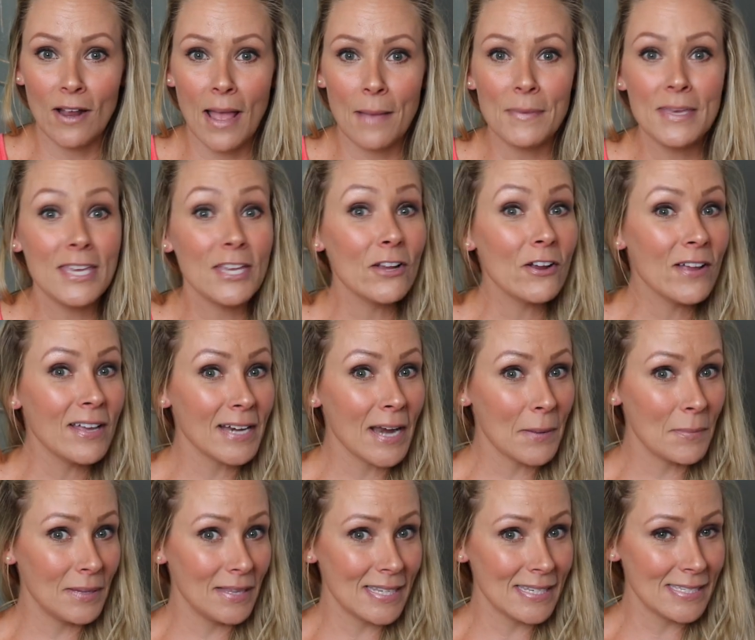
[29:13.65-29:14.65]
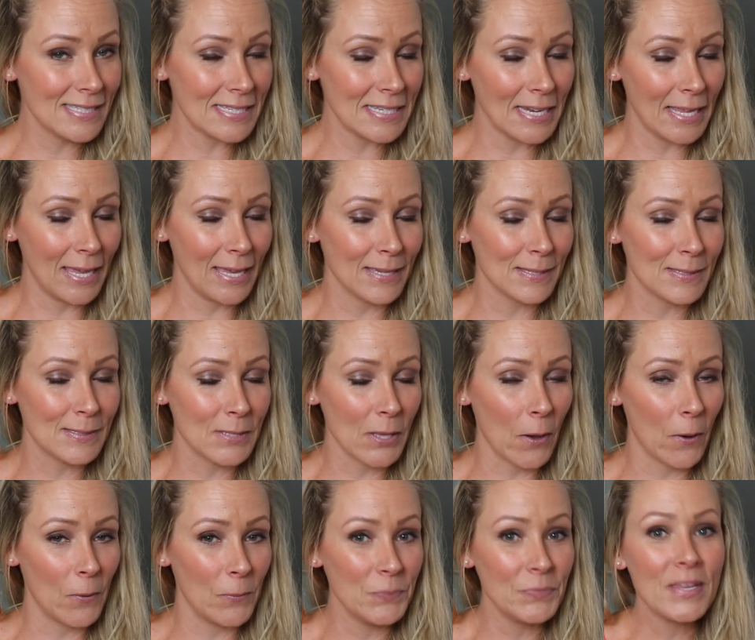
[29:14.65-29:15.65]
I'm here and I'm listening.
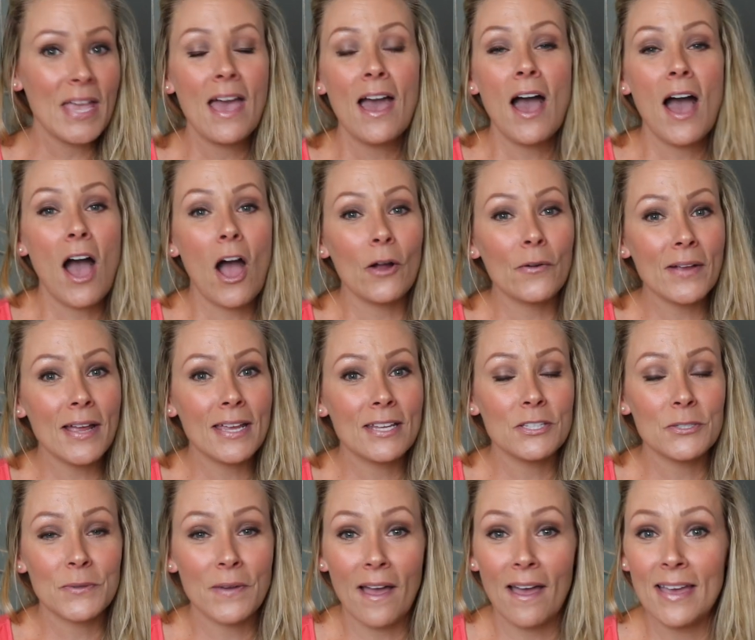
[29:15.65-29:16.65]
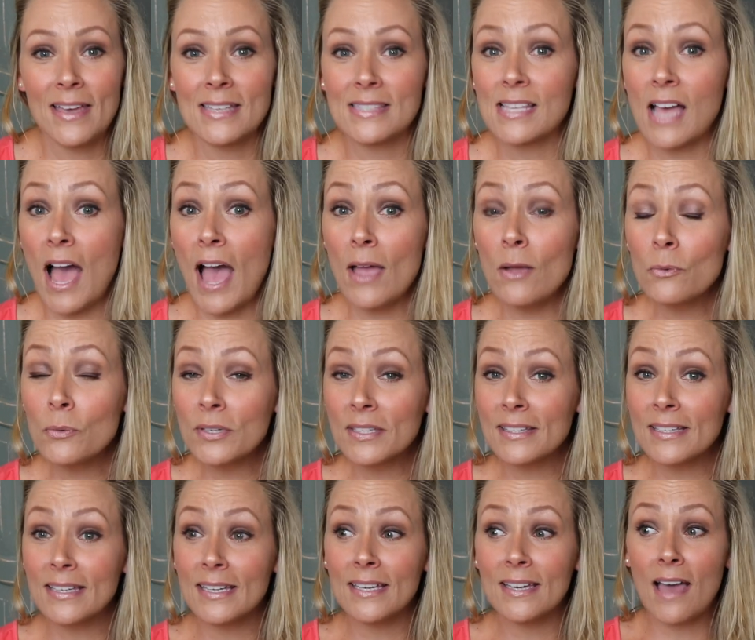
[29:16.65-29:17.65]
So, all right, you guys, I
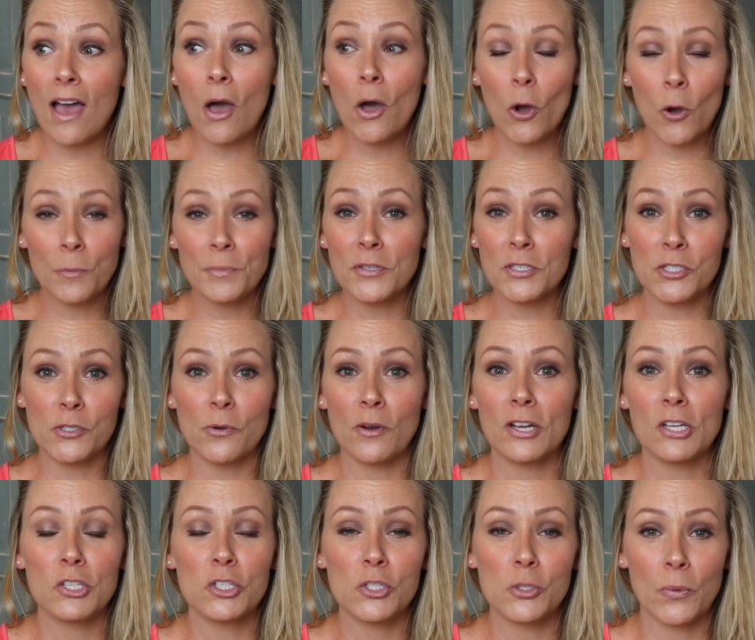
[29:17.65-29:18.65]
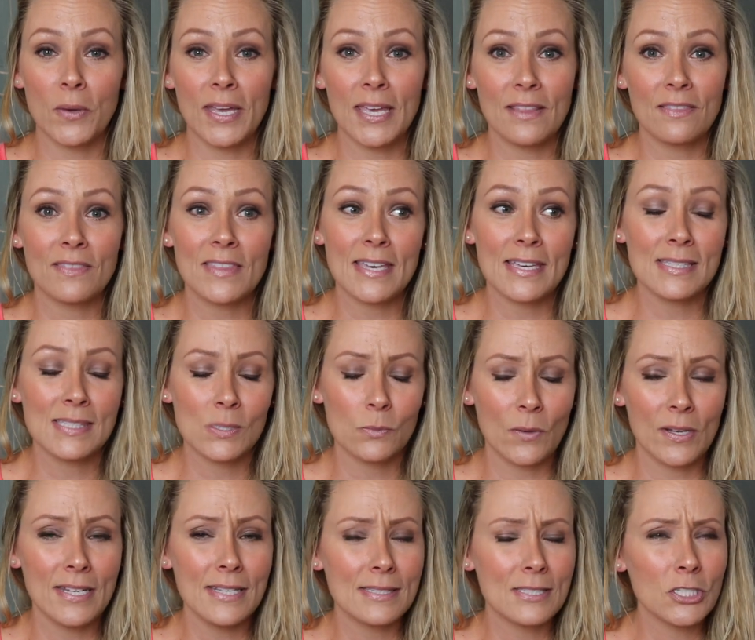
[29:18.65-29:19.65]
really hope that you are enjoying this,
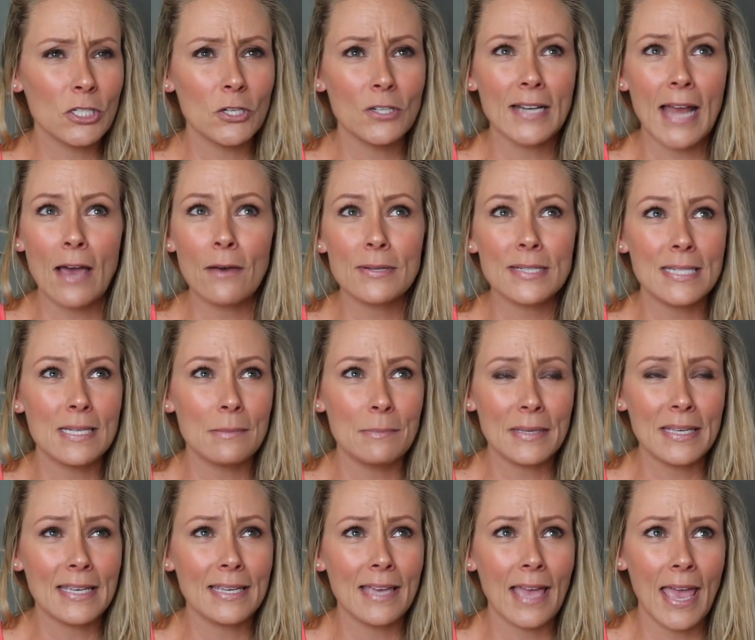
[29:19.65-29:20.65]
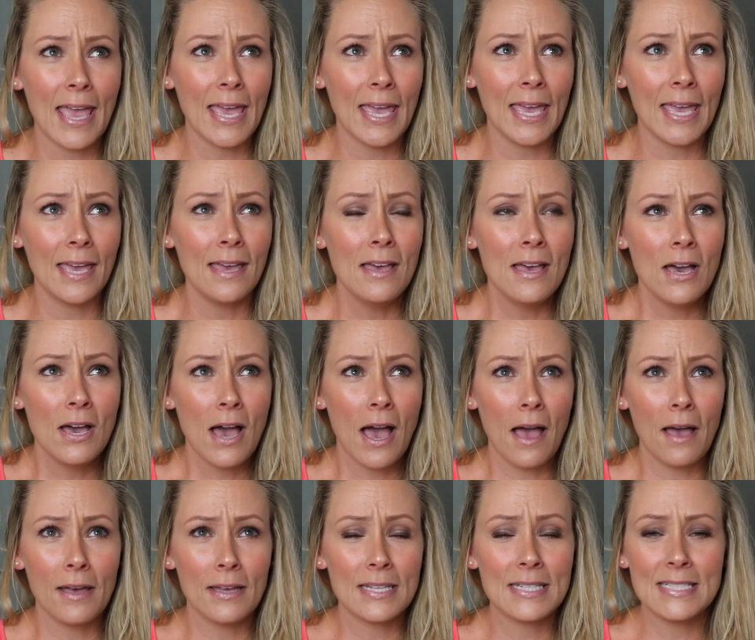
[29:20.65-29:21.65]
what has turned out to be a
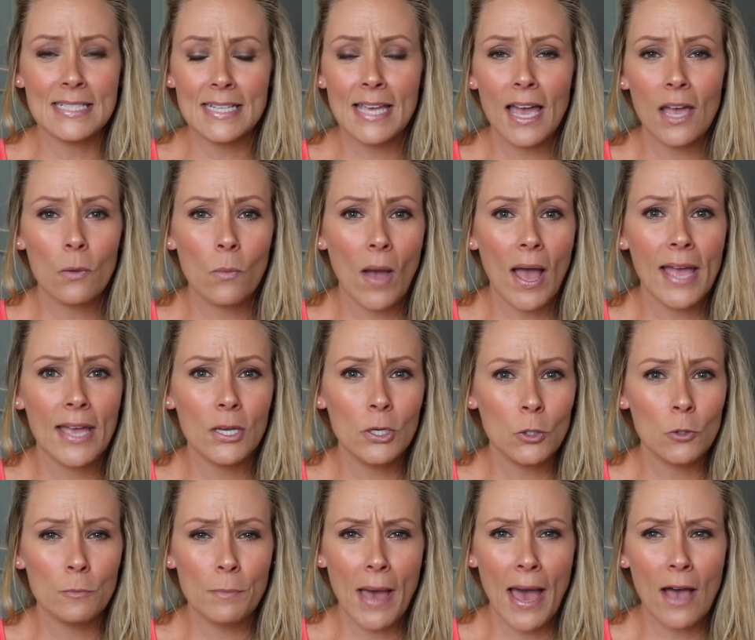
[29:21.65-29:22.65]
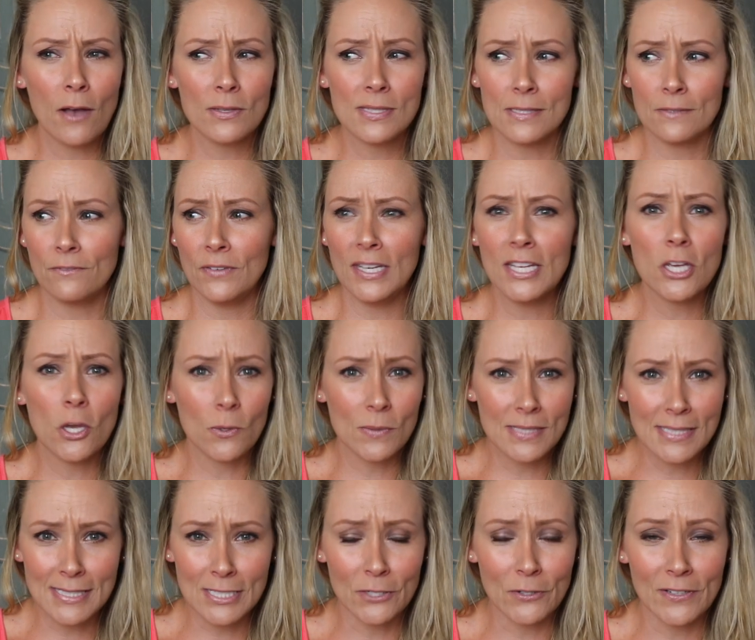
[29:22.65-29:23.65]
uh, DIY hoop house video
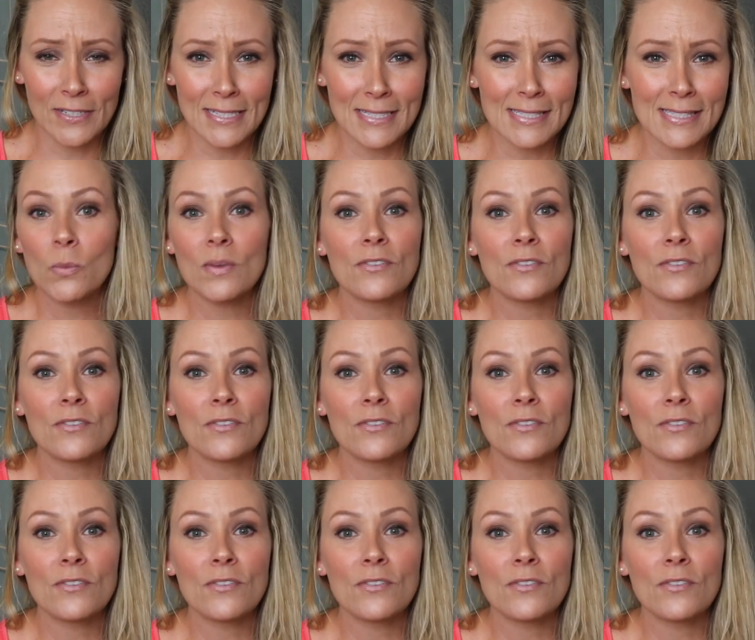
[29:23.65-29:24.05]
series.